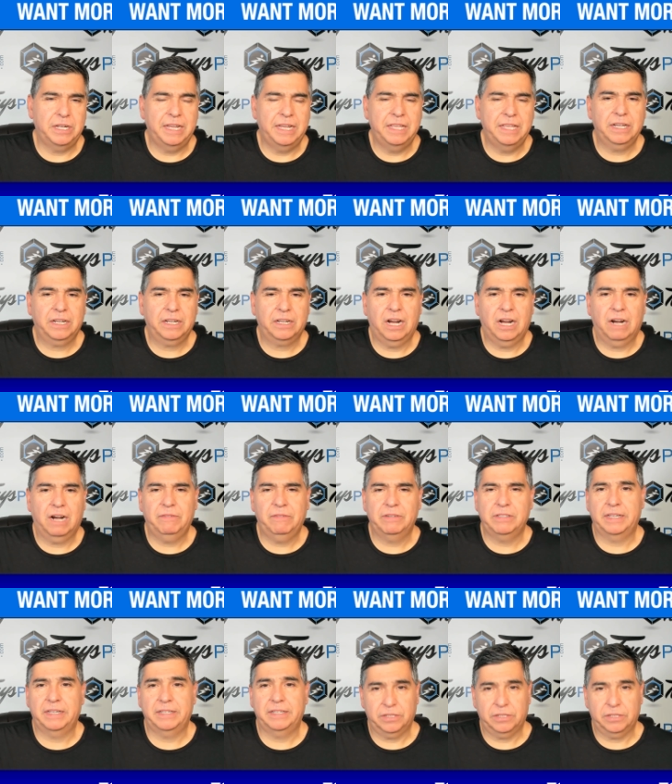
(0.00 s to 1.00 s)
in the
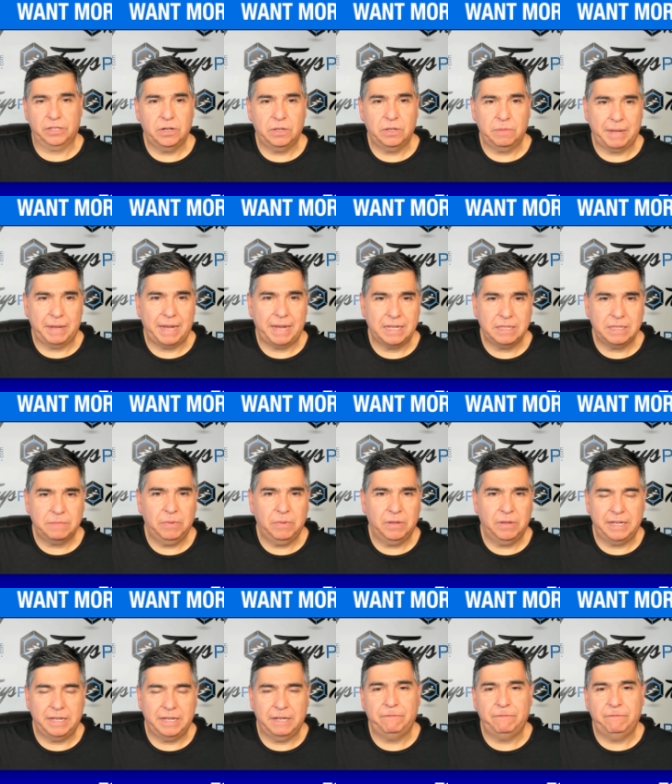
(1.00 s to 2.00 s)
conference. They secure the basketball
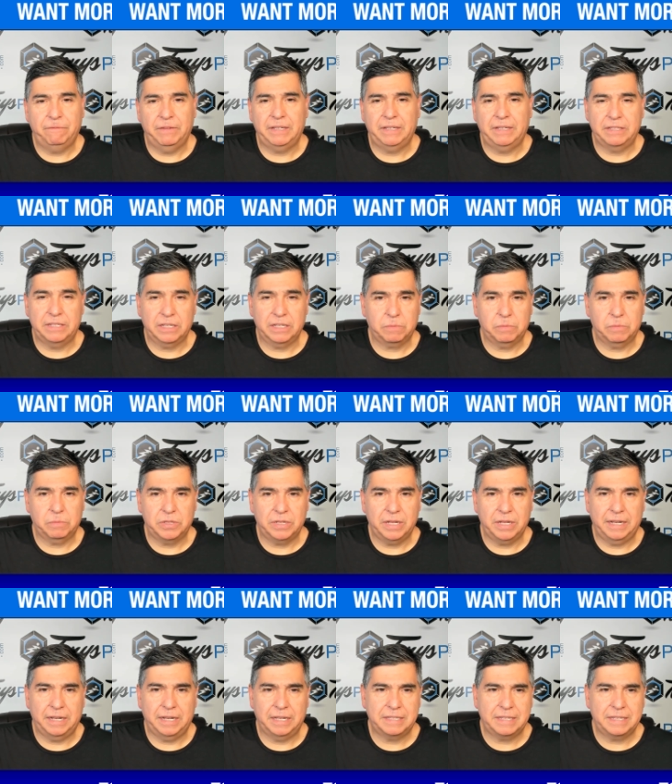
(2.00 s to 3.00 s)
and hit
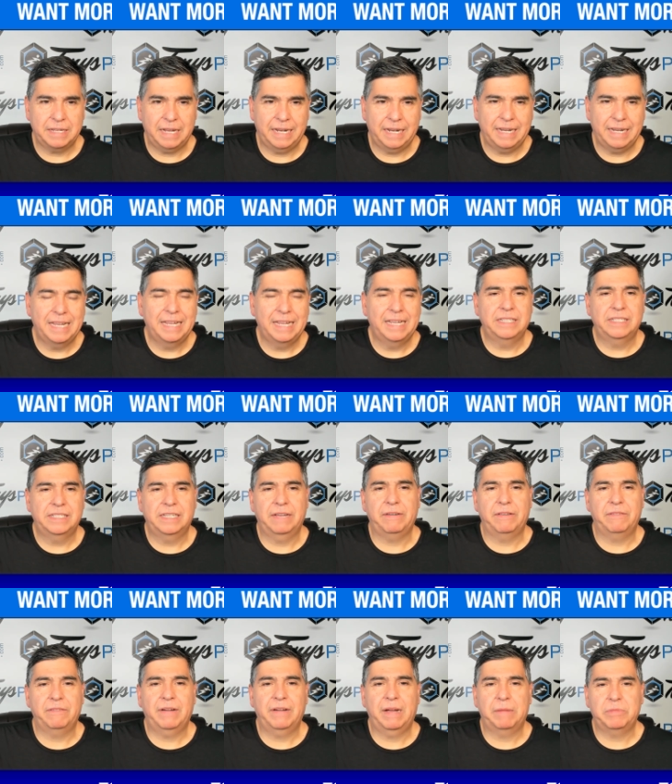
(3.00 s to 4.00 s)
56% inside,
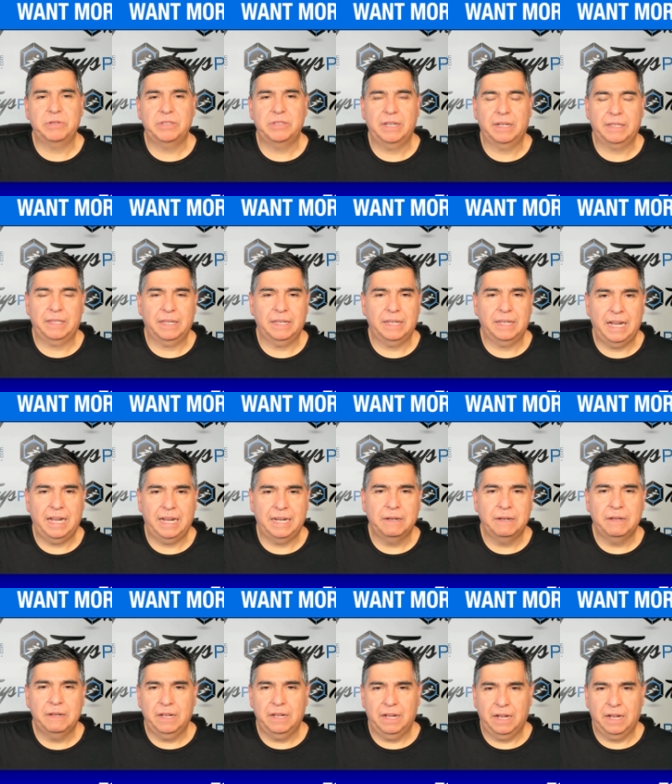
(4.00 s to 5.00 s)
75% at the line.
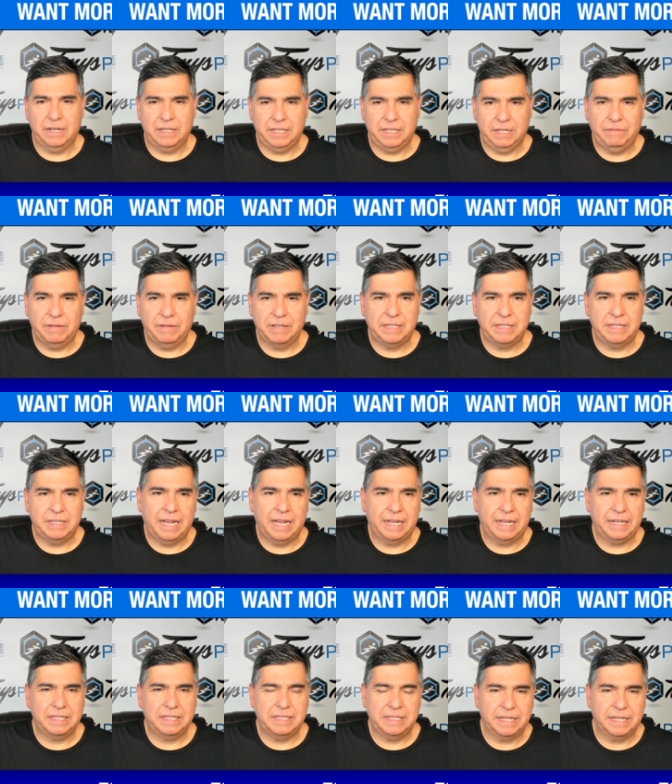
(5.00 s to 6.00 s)
On defense, the
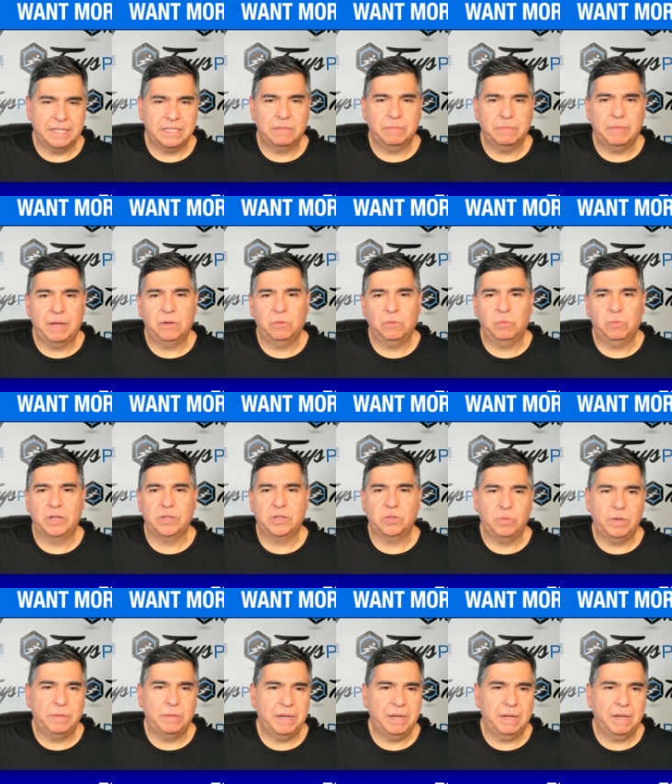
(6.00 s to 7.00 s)
Aggies against the Mountain West
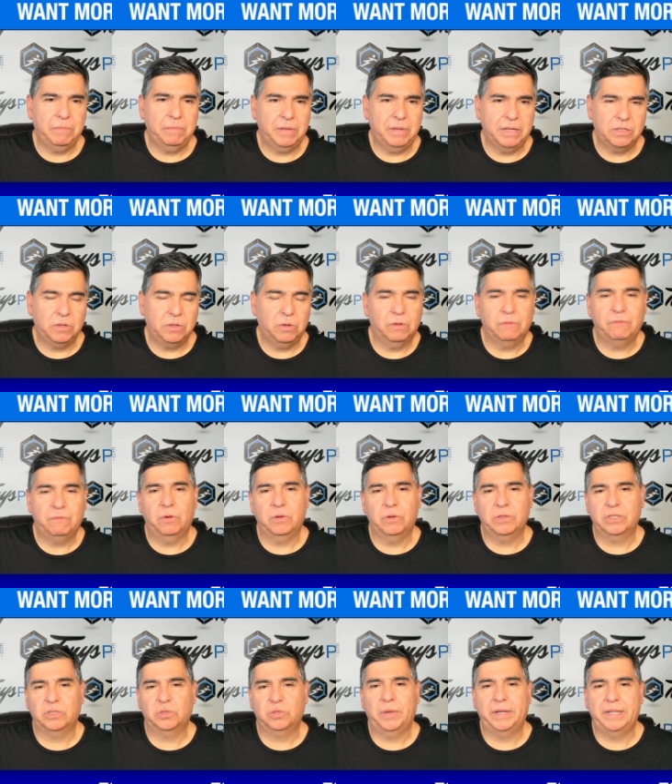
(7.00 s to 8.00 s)
rebound plus hold
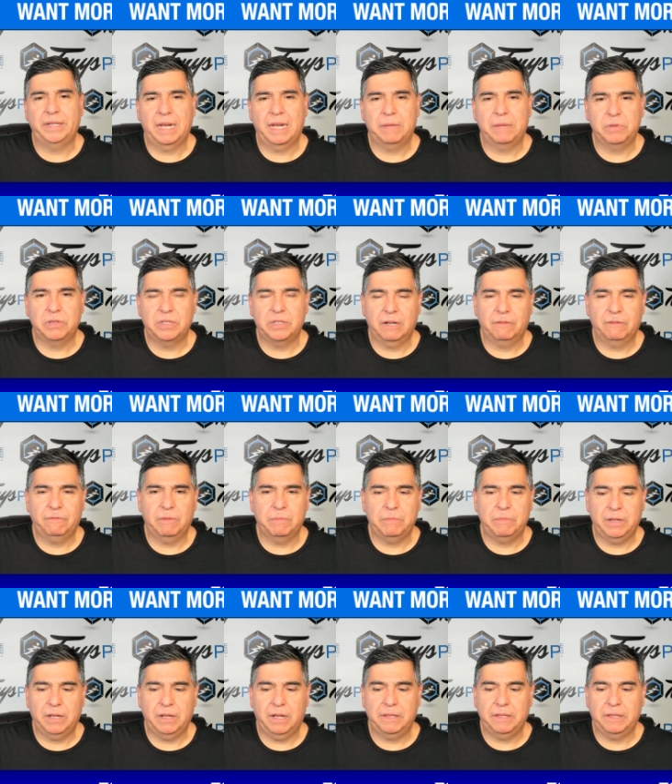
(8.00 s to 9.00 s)
foes at 29% from
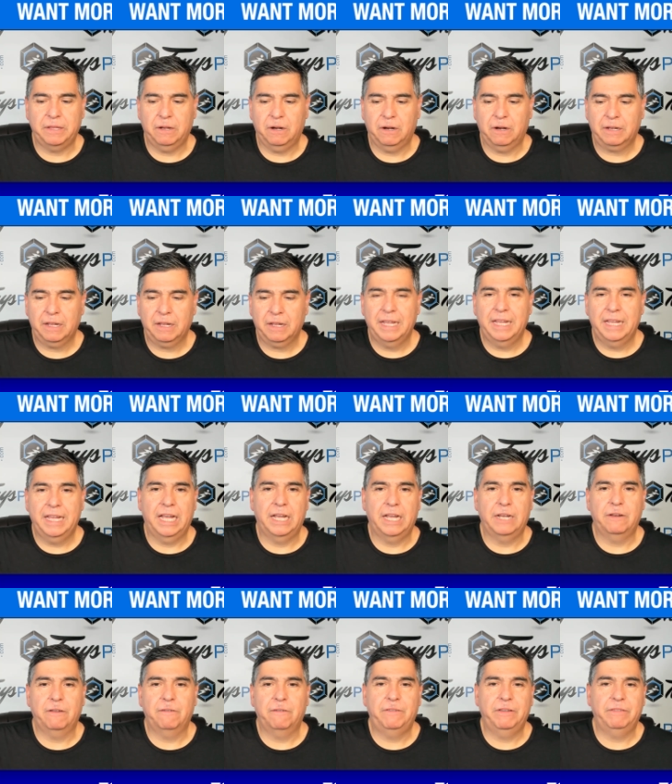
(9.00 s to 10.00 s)
beyond the arc
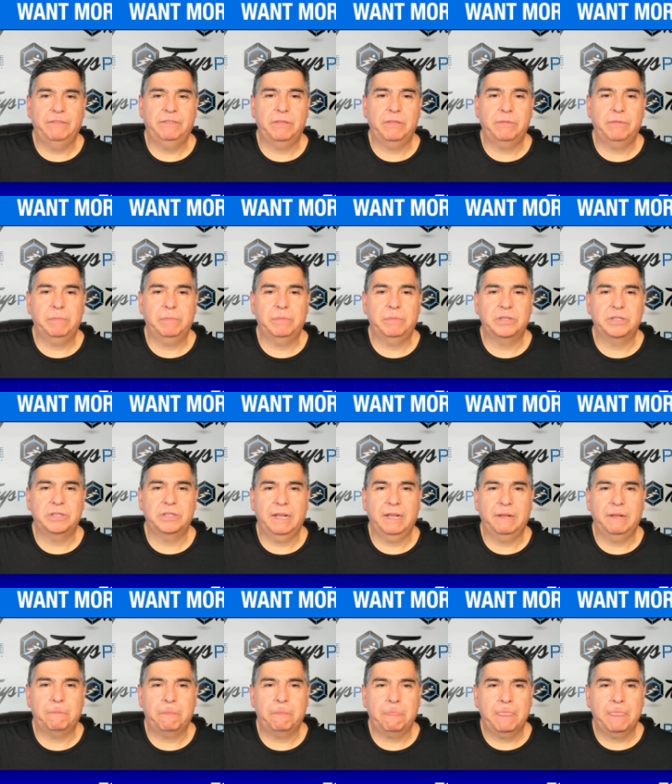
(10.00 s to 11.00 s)
and
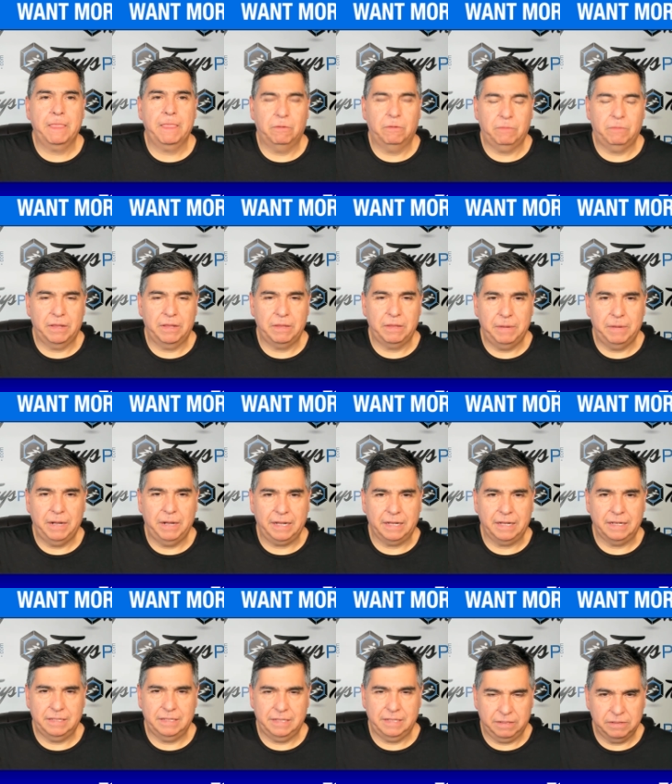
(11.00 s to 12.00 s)
53% around the
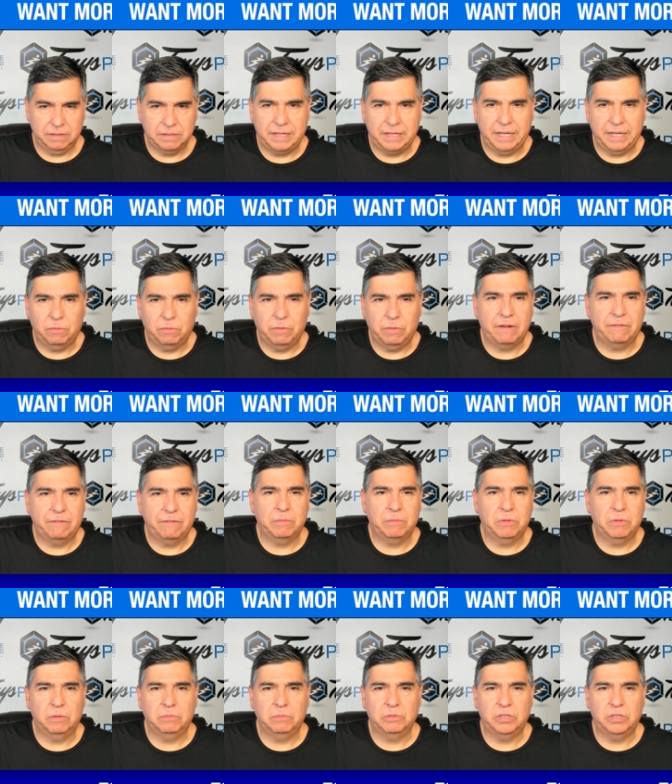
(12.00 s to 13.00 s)
bucket. San Diego State away
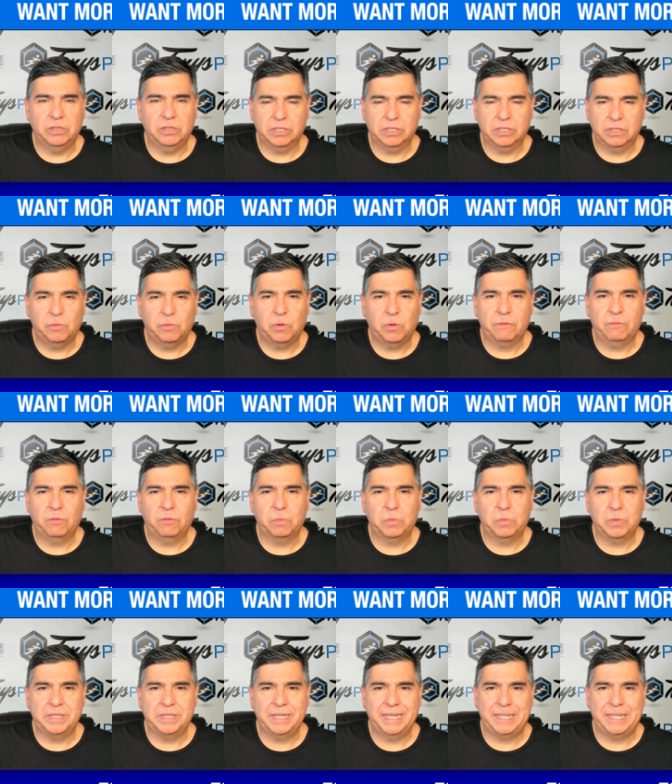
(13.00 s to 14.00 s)
from home shoot just
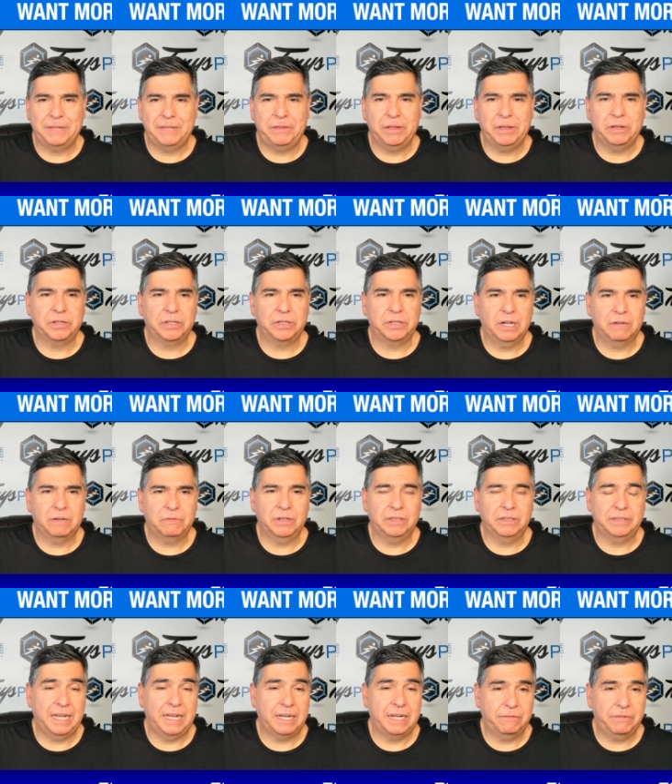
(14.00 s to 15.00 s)
44%, failed to cover
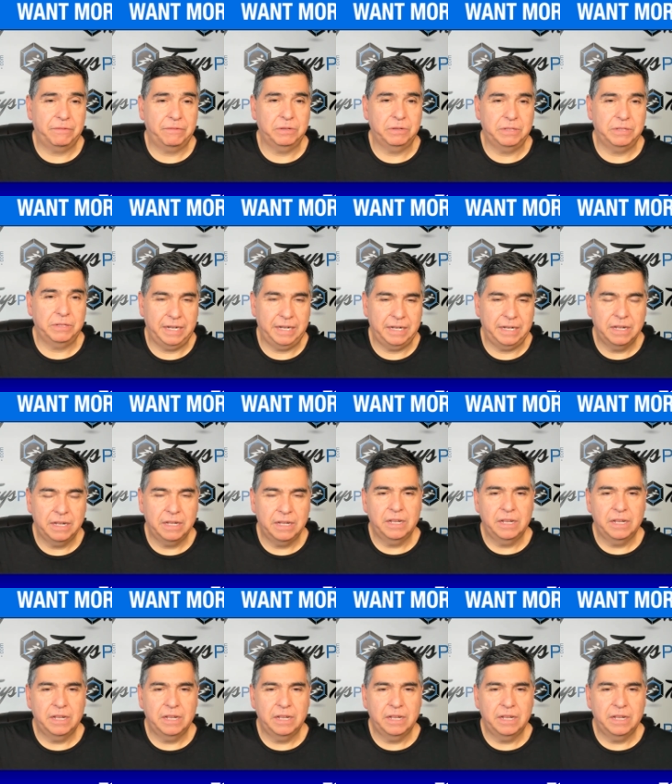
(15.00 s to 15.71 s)
up 10 of 13.